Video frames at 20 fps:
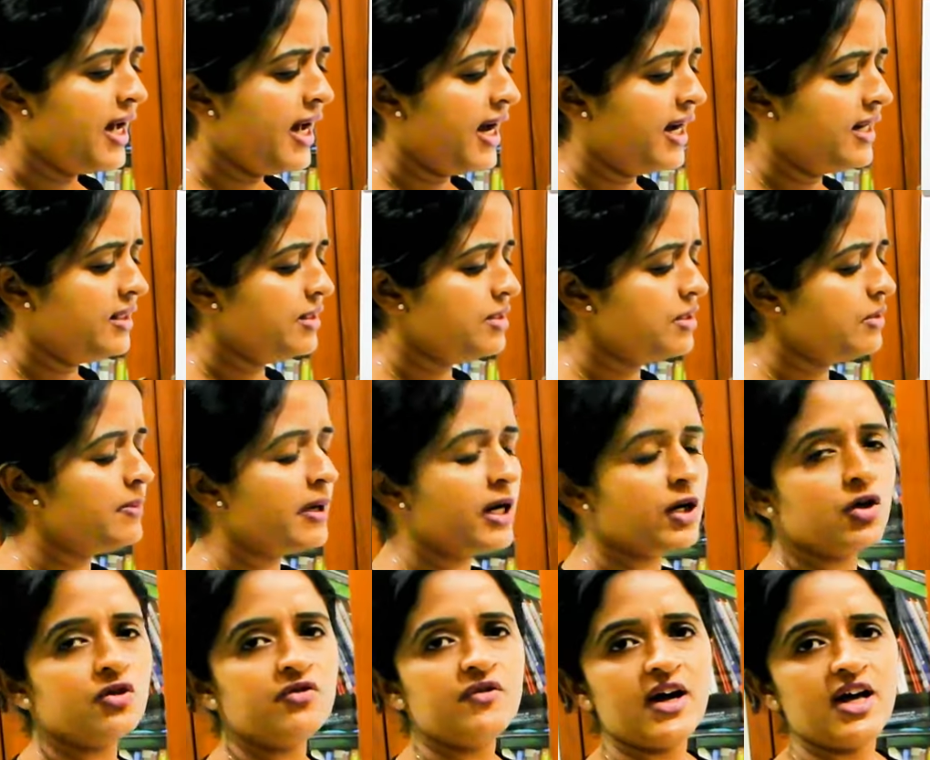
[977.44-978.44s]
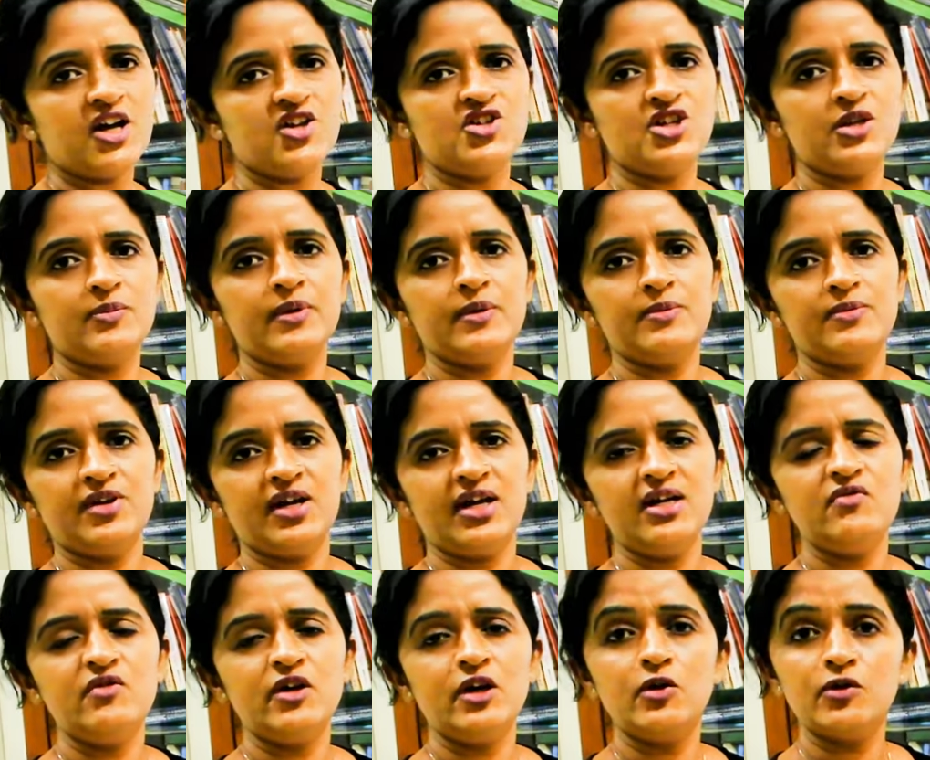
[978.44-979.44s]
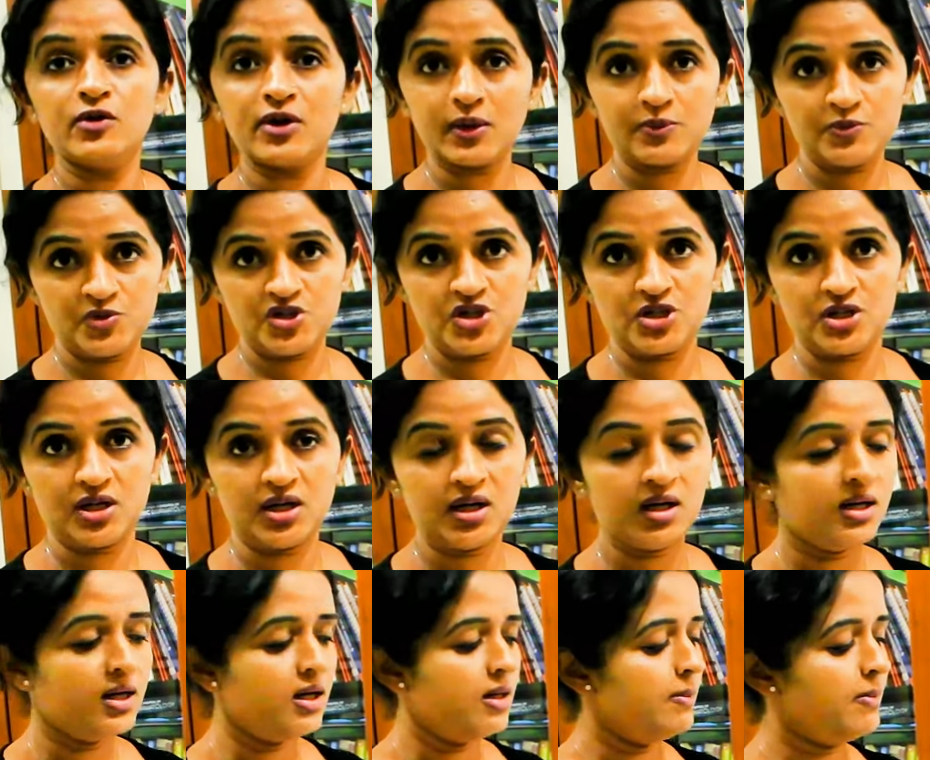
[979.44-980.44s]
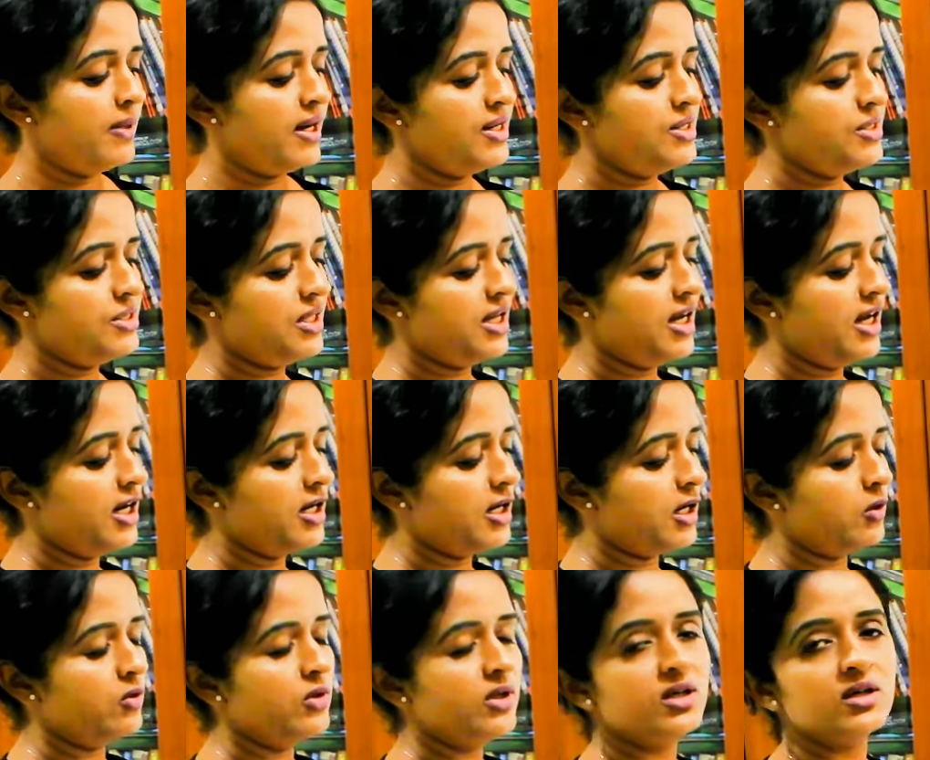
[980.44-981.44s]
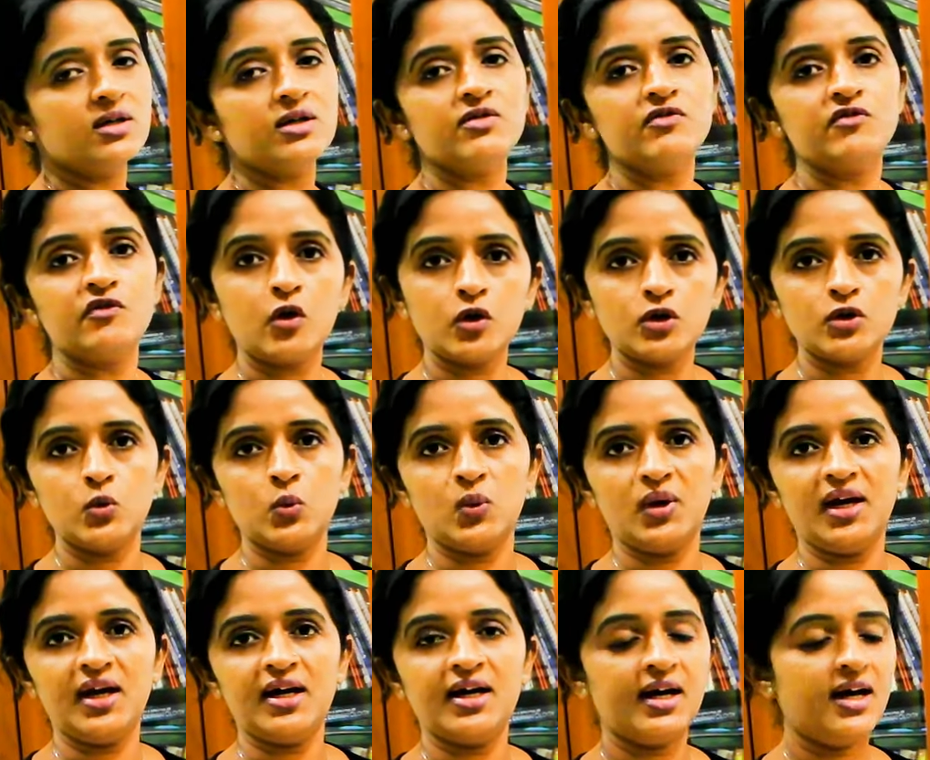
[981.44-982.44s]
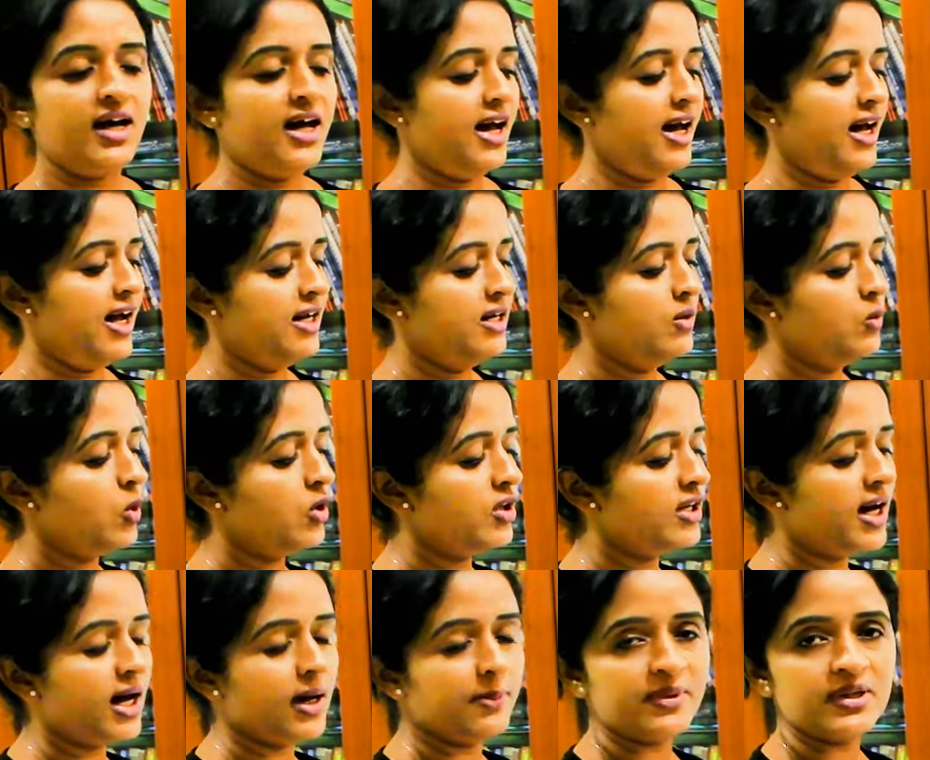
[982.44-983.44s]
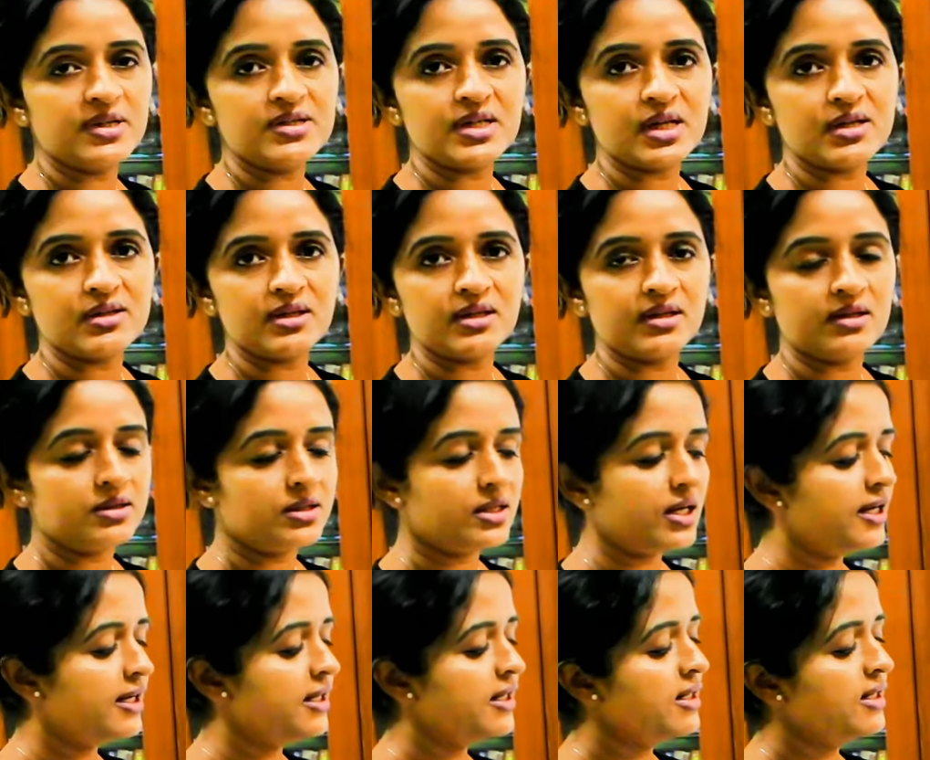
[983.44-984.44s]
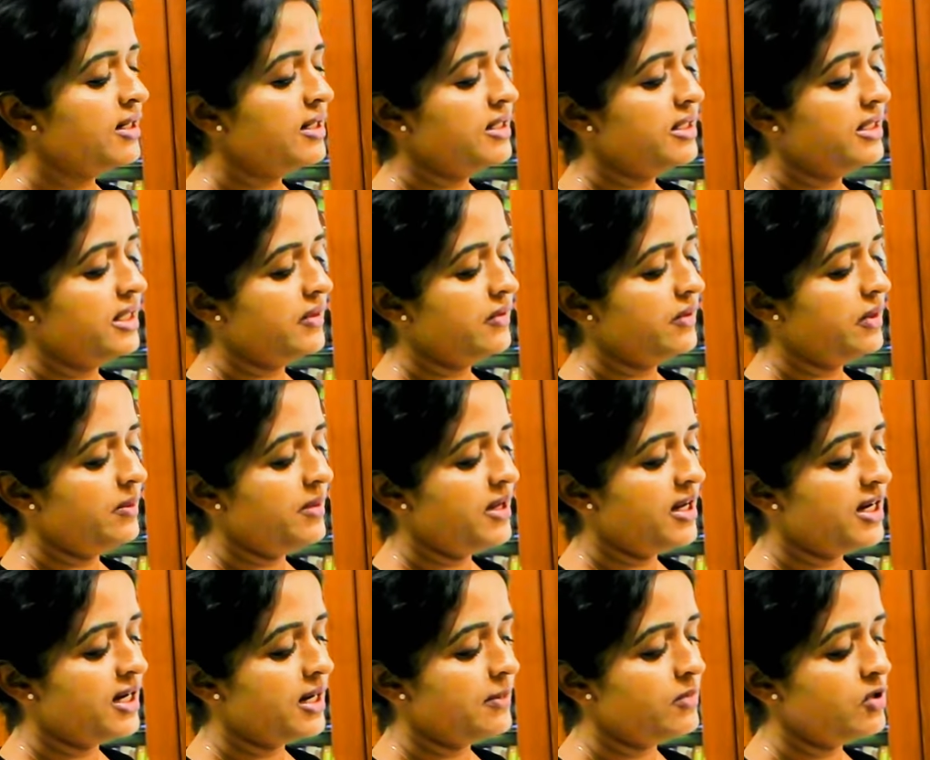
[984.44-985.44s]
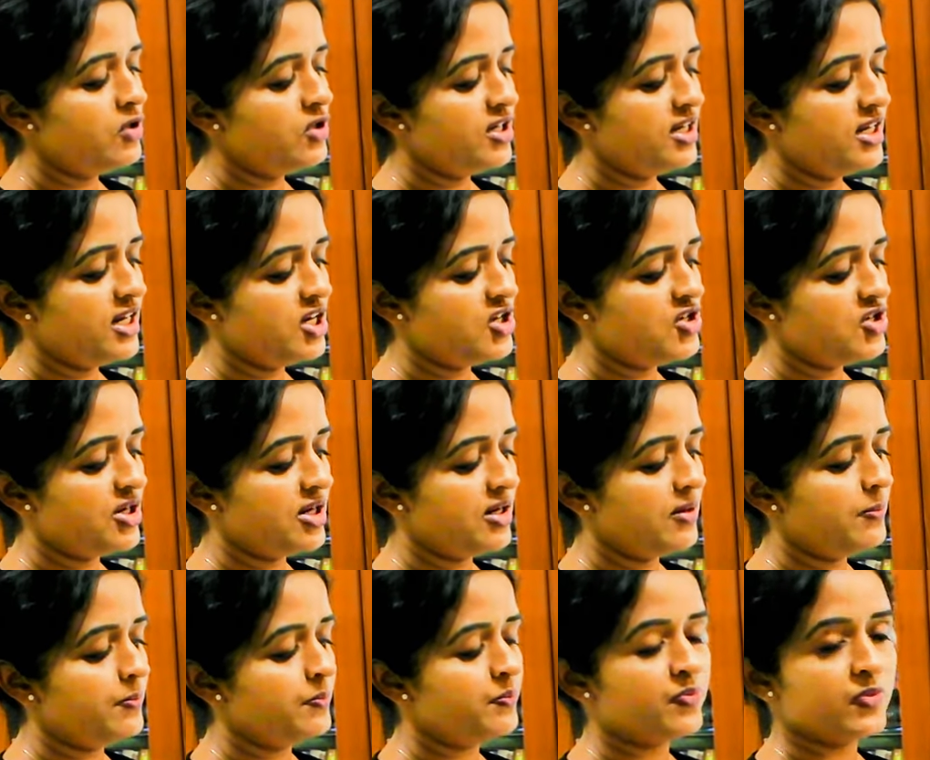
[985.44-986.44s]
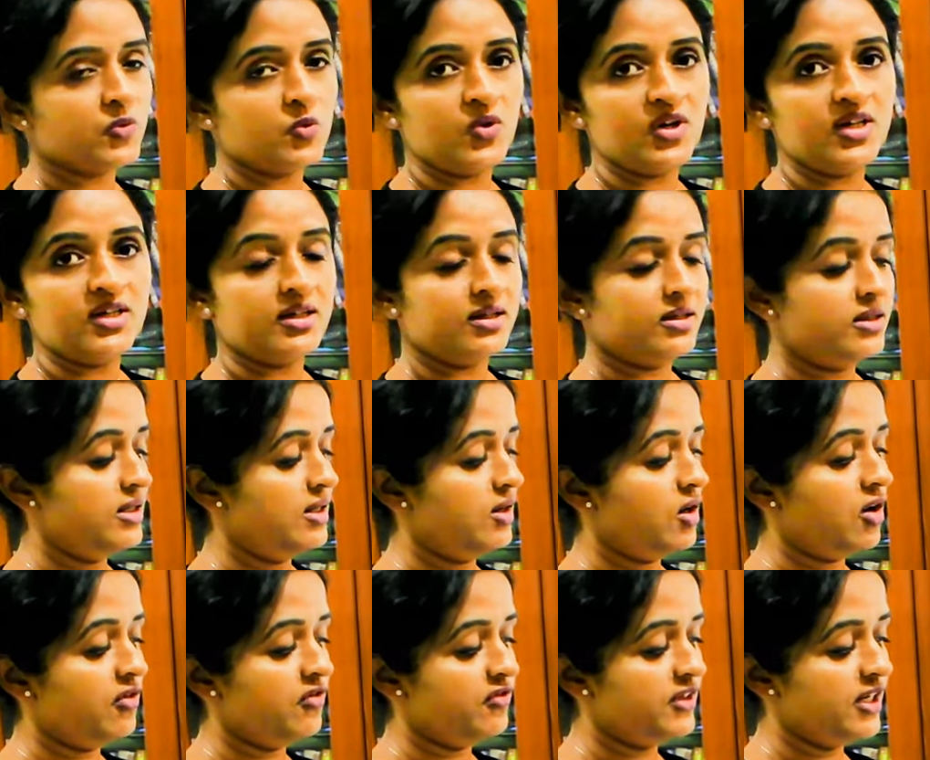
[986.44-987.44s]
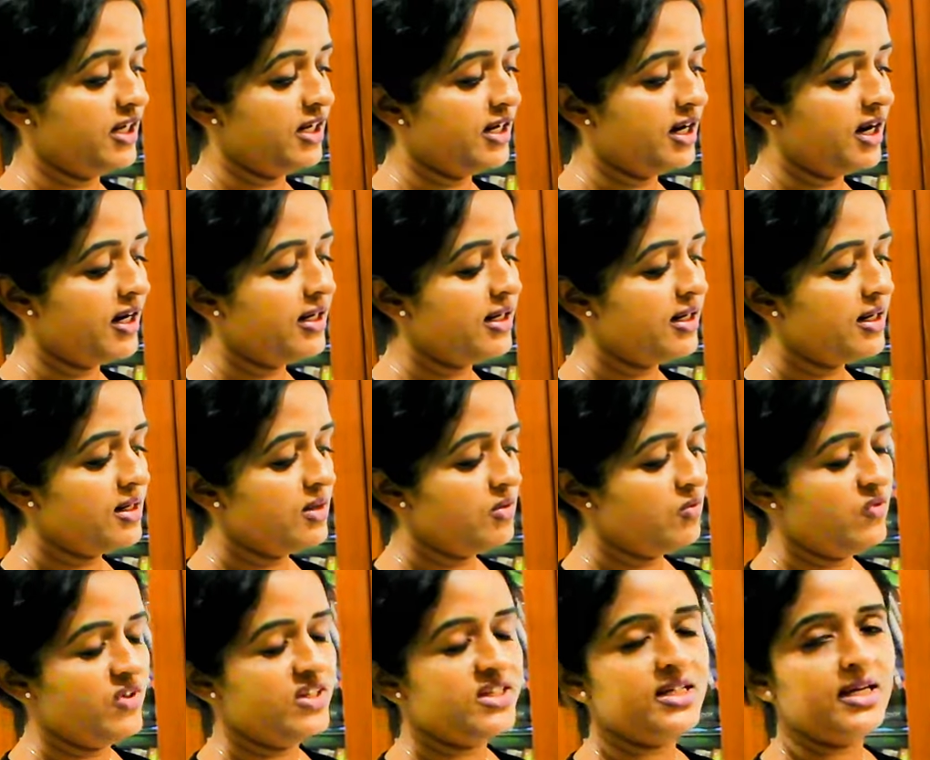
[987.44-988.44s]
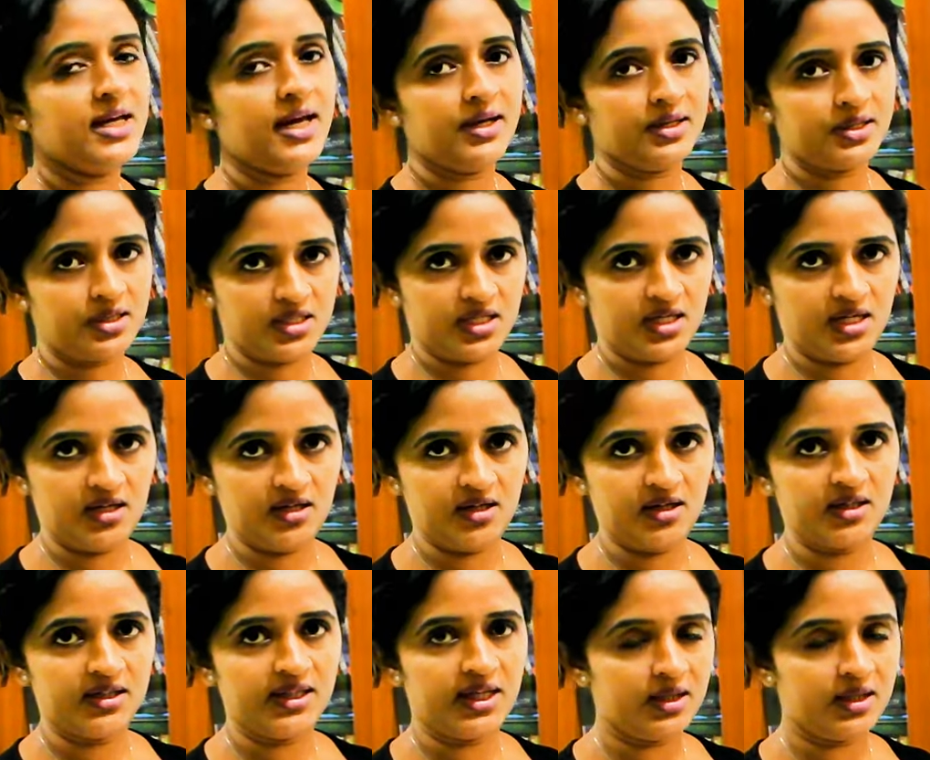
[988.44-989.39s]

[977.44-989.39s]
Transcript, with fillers: And this buccopharyngeal membrane will rupture by say around fourth week, and what happens as a result, there will be a communication with the of the gut with the exterior.